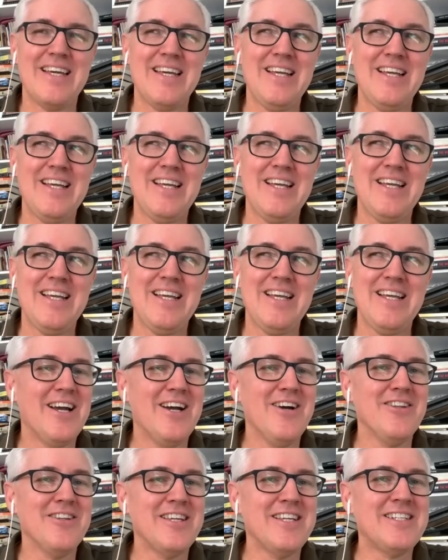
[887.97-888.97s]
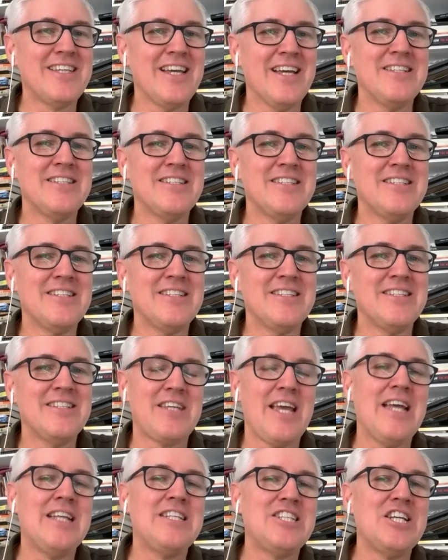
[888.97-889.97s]
it's really only tangent,
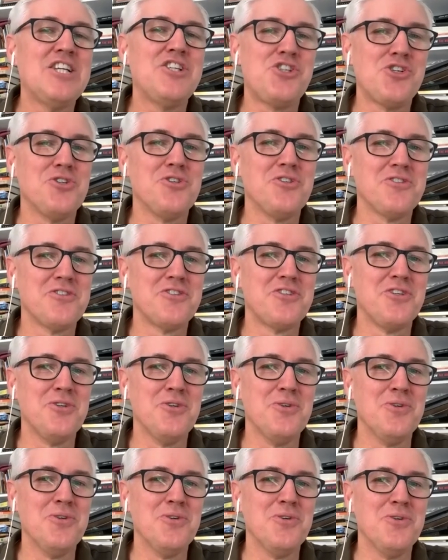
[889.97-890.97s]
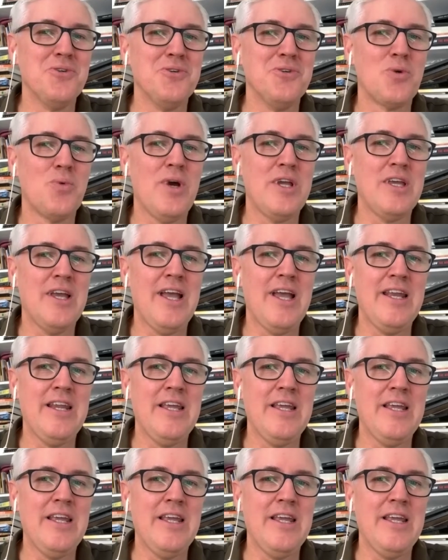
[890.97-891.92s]
tangential to to where you're heading,